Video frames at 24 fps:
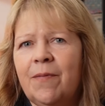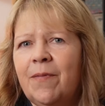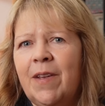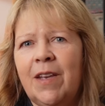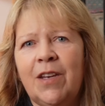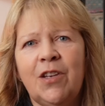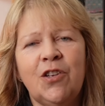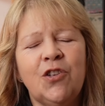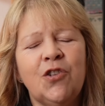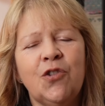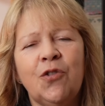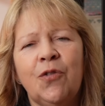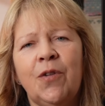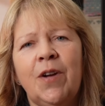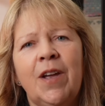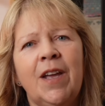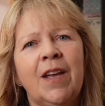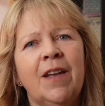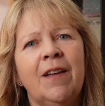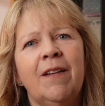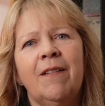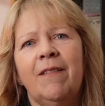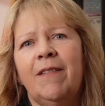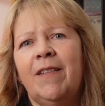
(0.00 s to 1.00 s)

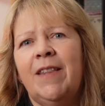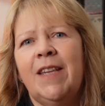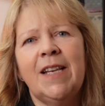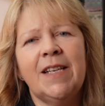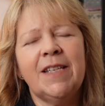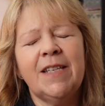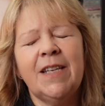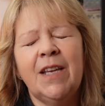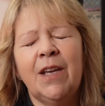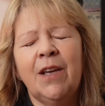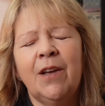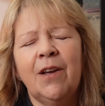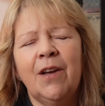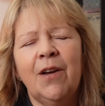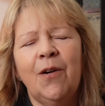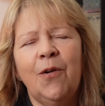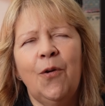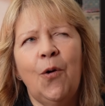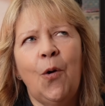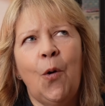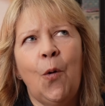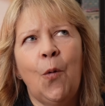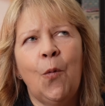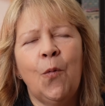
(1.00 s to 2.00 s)
enjoying knitting
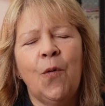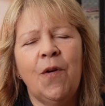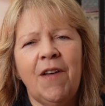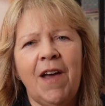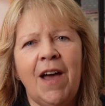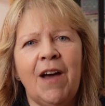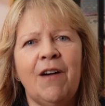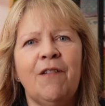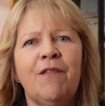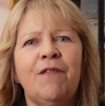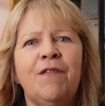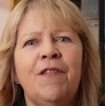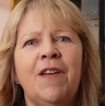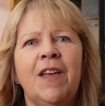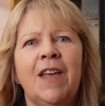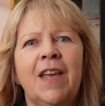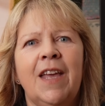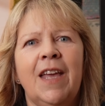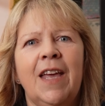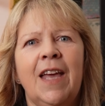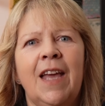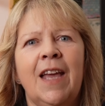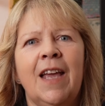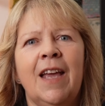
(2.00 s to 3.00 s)
without
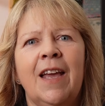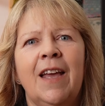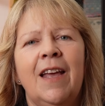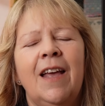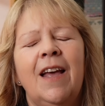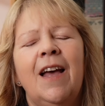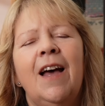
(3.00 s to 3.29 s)
thinking.